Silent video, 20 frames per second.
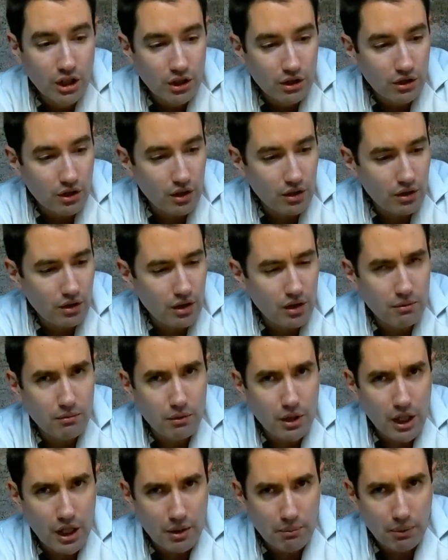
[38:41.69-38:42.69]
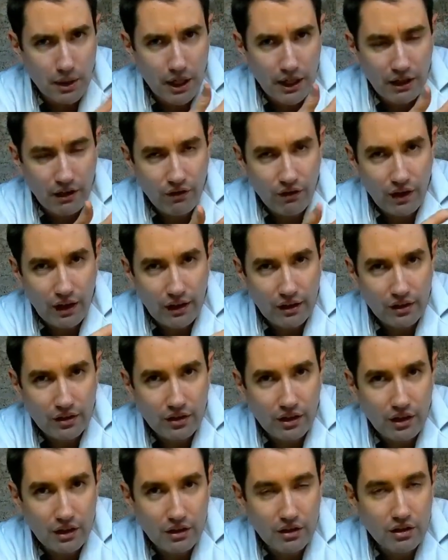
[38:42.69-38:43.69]
in a body fat
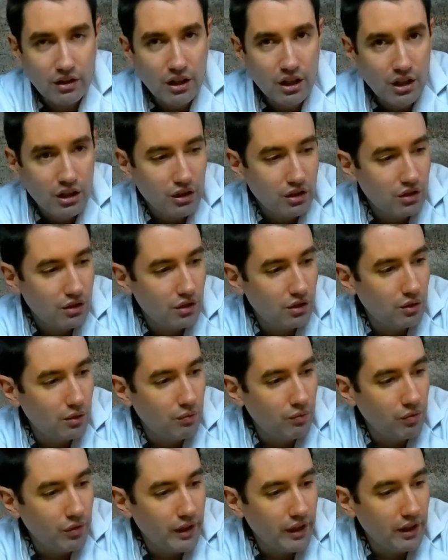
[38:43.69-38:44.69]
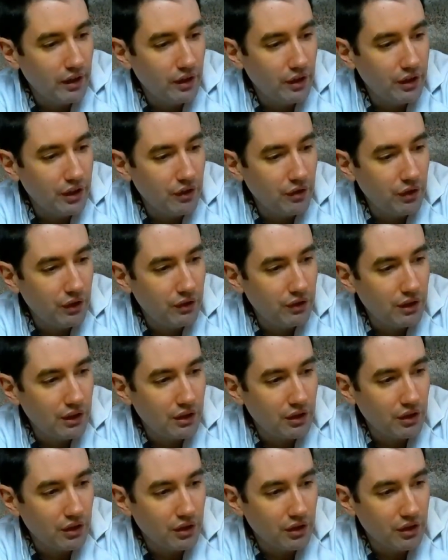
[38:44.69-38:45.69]
sense. So the LD50
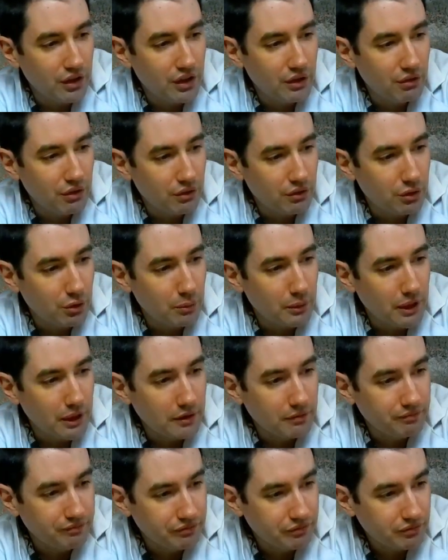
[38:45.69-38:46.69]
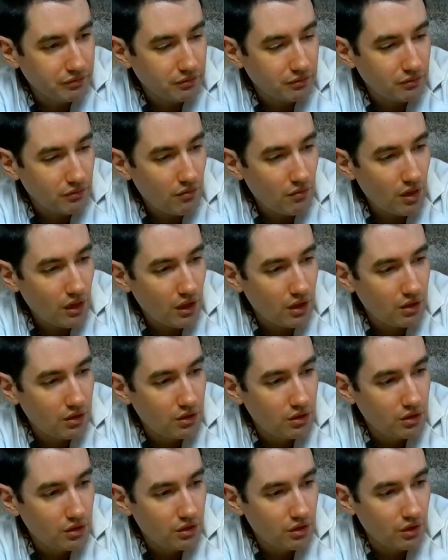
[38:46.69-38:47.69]
is a little different for me.
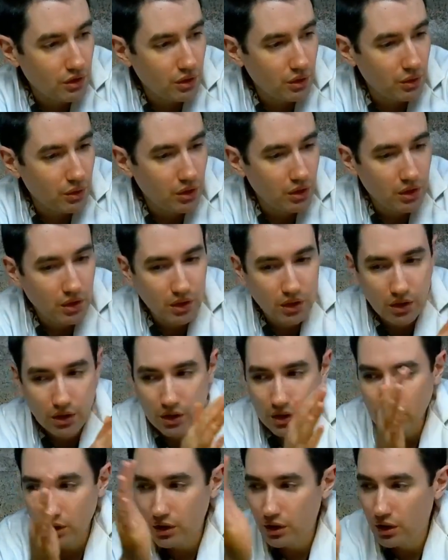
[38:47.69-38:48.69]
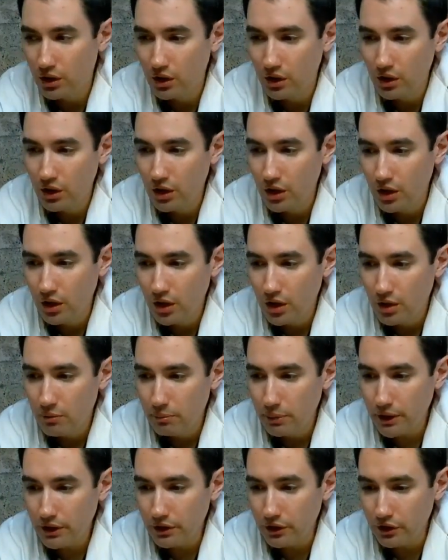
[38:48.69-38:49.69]
So,
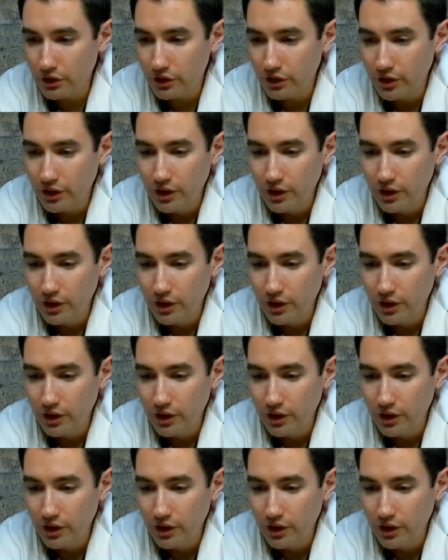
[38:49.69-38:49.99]
pickles.